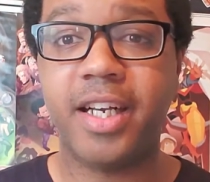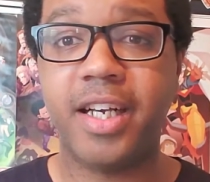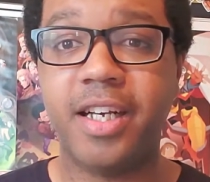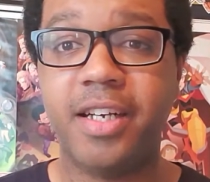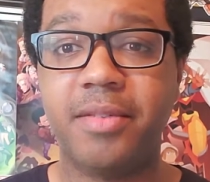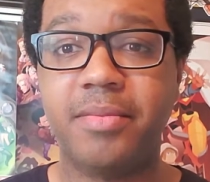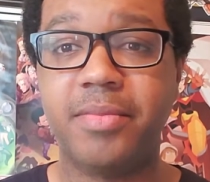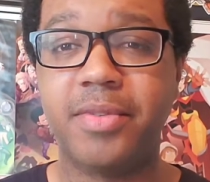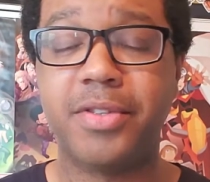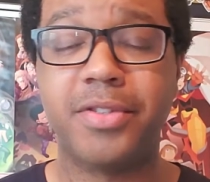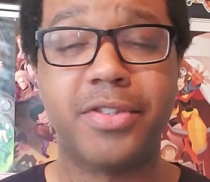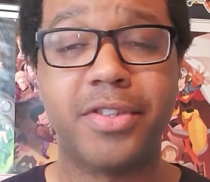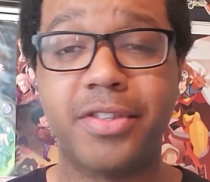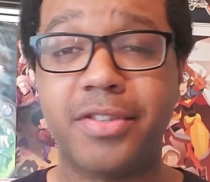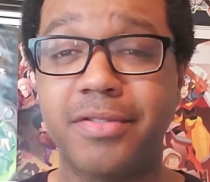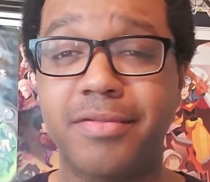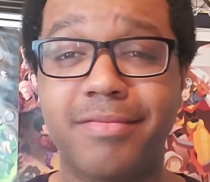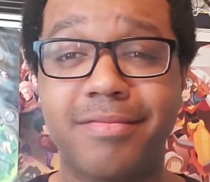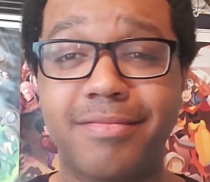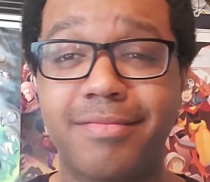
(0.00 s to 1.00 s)
Um, there's
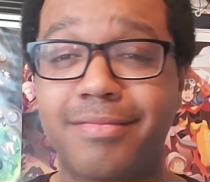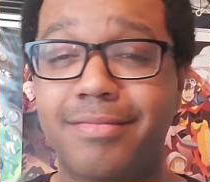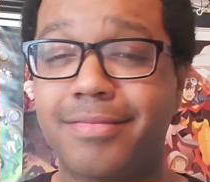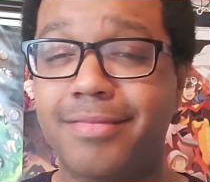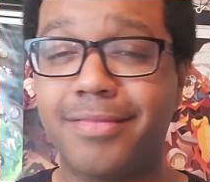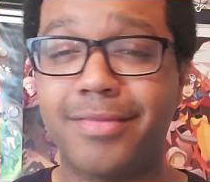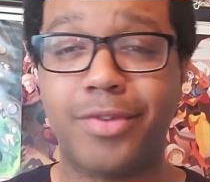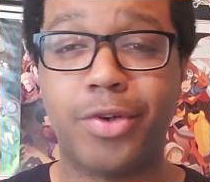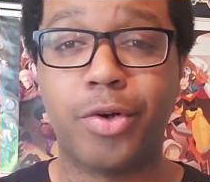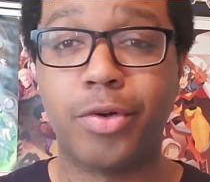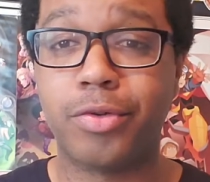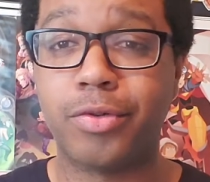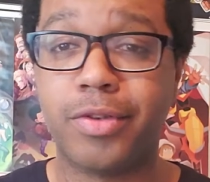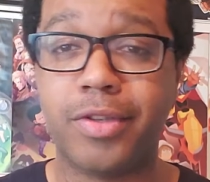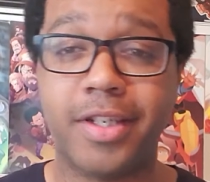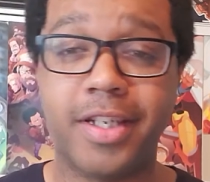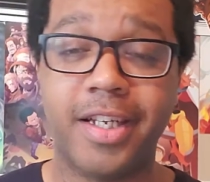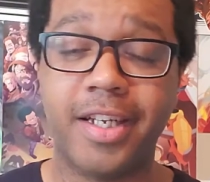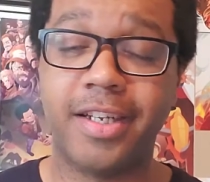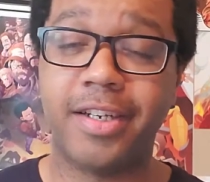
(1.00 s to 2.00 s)
a girl
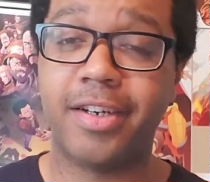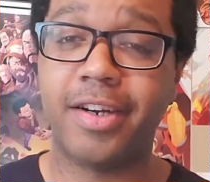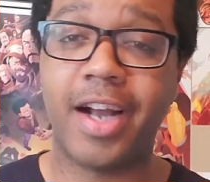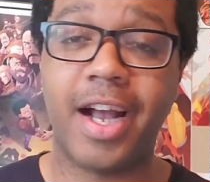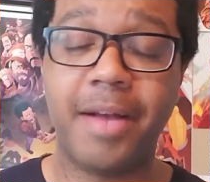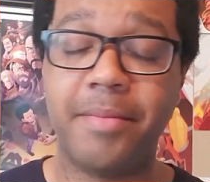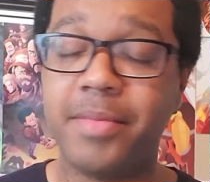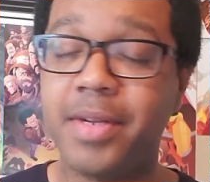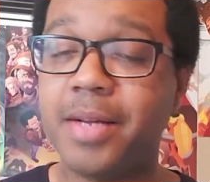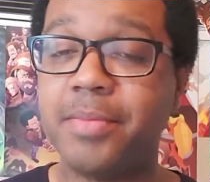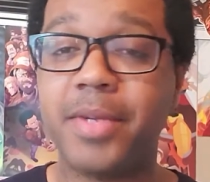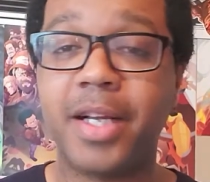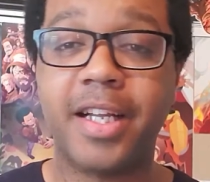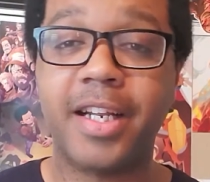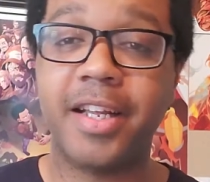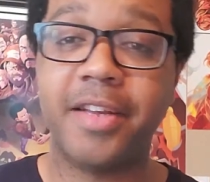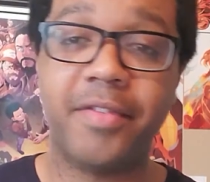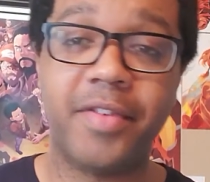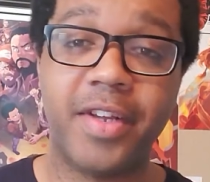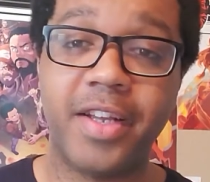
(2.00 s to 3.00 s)
in here. I, am not
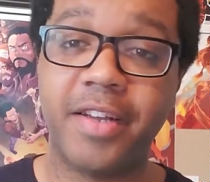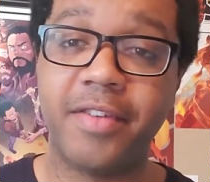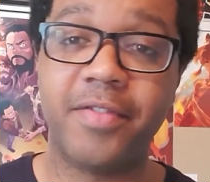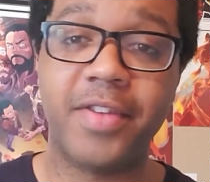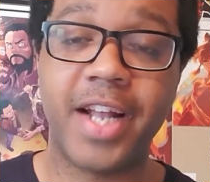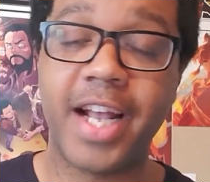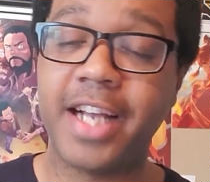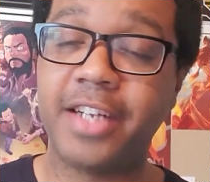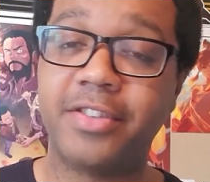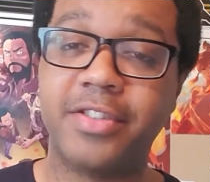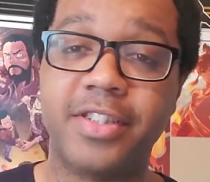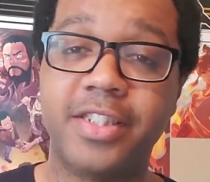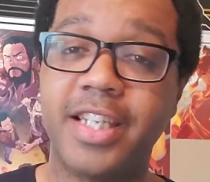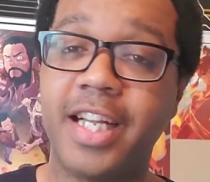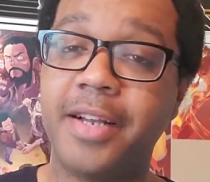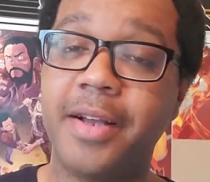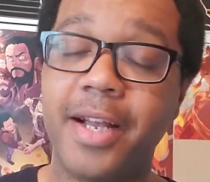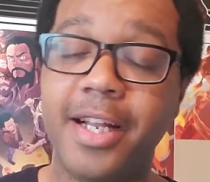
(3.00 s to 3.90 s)
gonna even give the actress name.